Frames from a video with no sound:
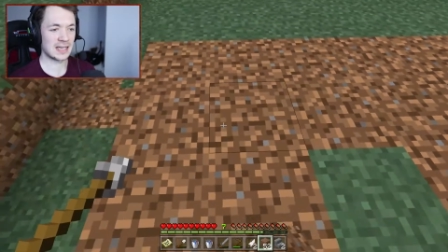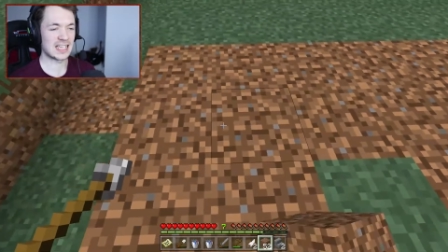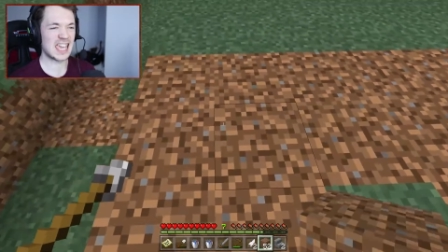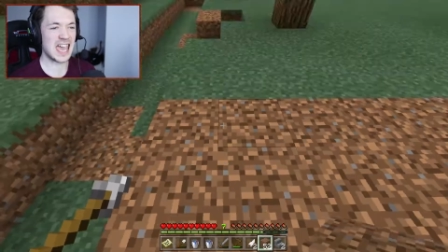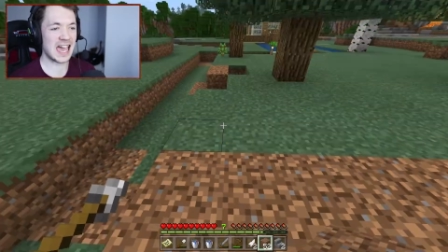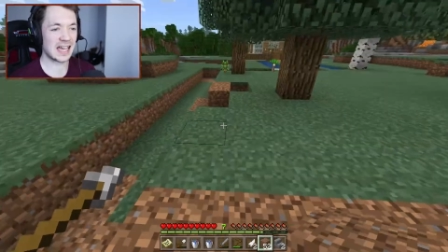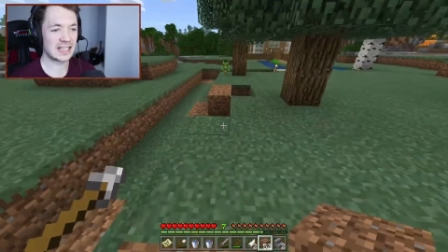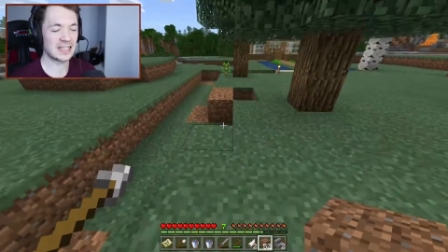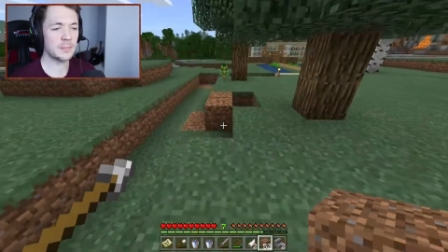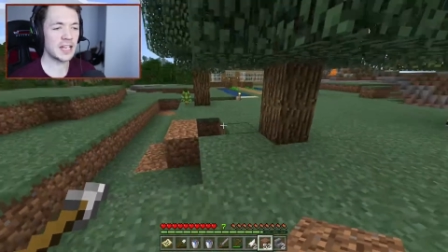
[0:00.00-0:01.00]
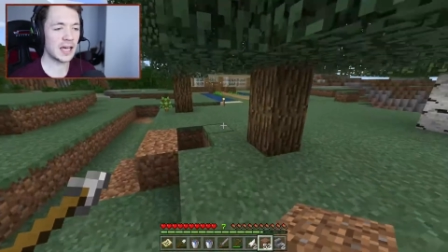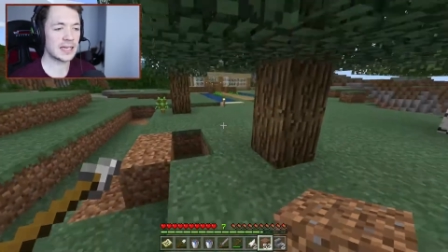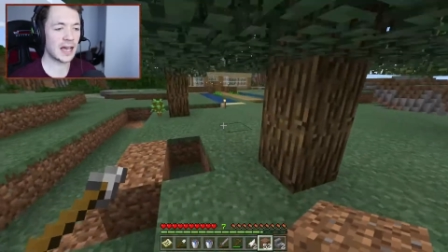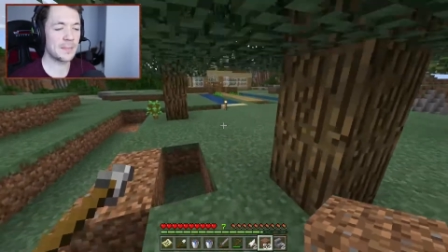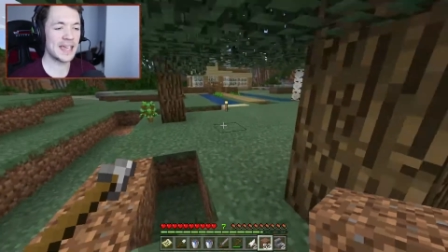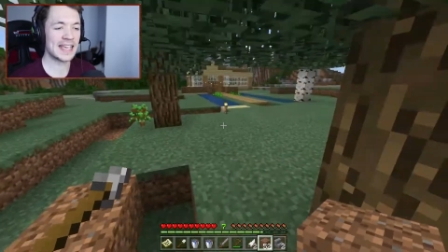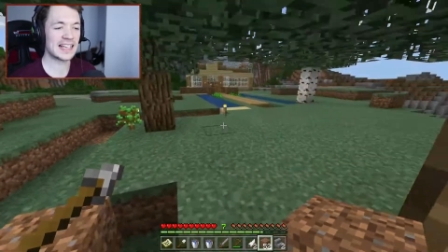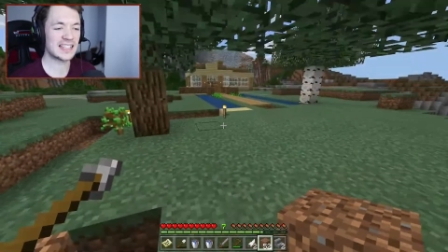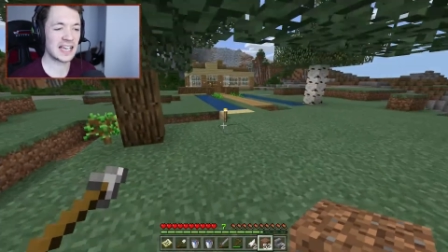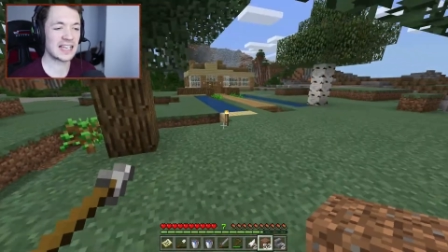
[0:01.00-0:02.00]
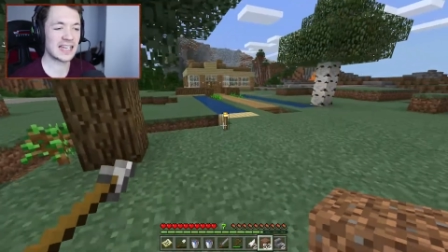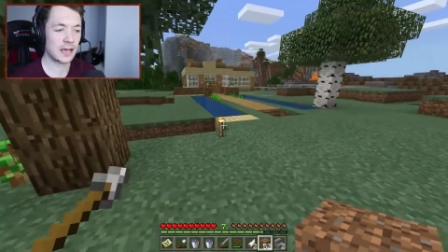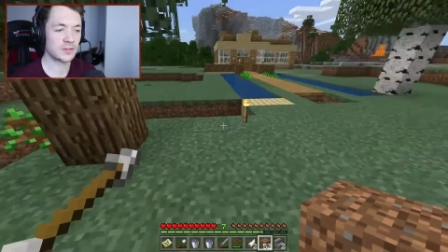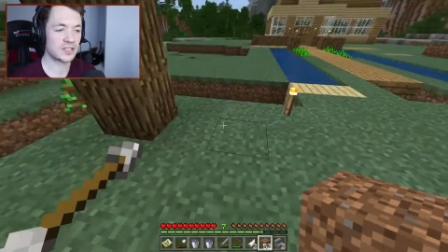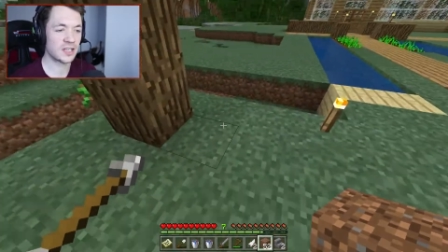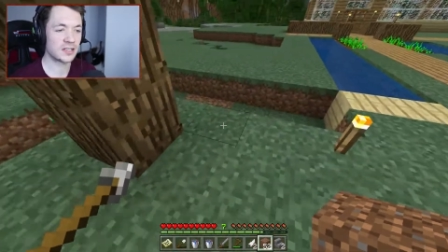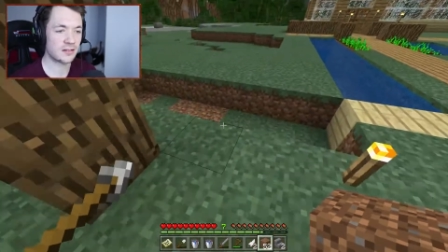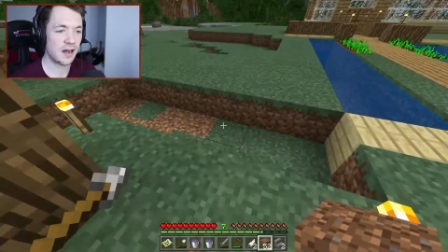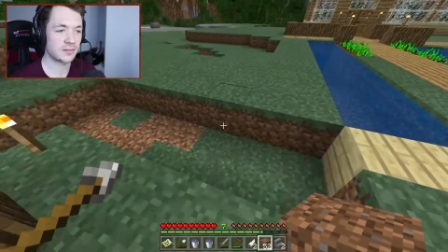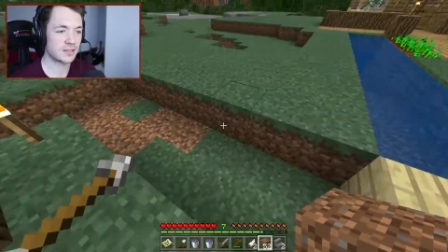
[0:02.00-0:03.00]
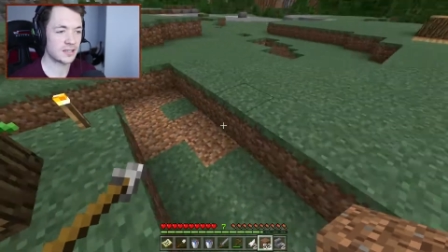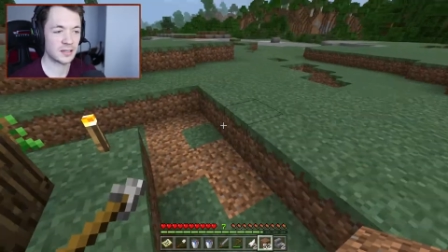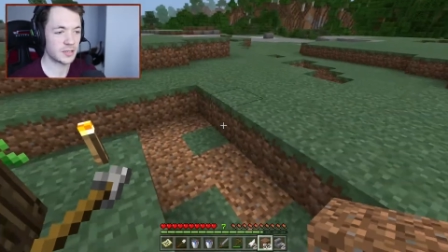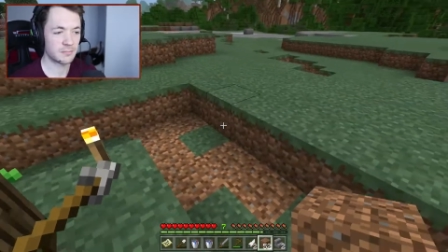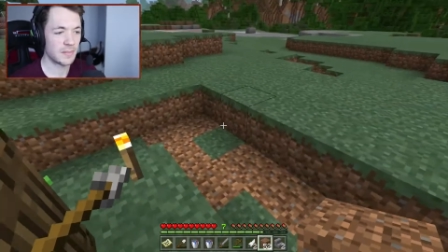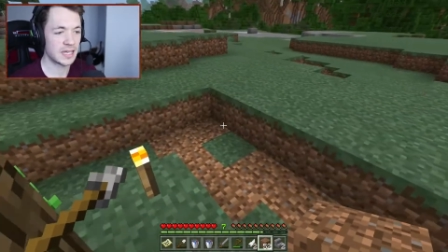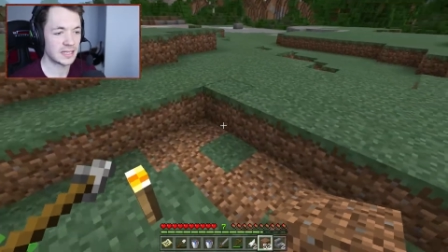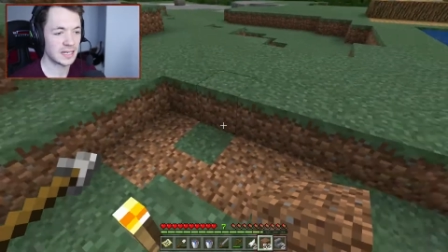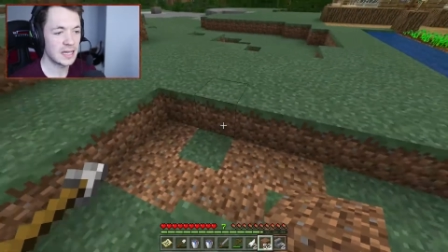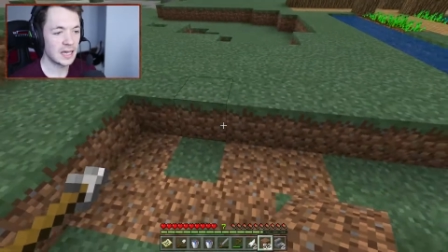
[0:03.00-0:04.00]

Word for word: Yeah, it's going to be like I'm making a second house just underground, so it's going to be amazing.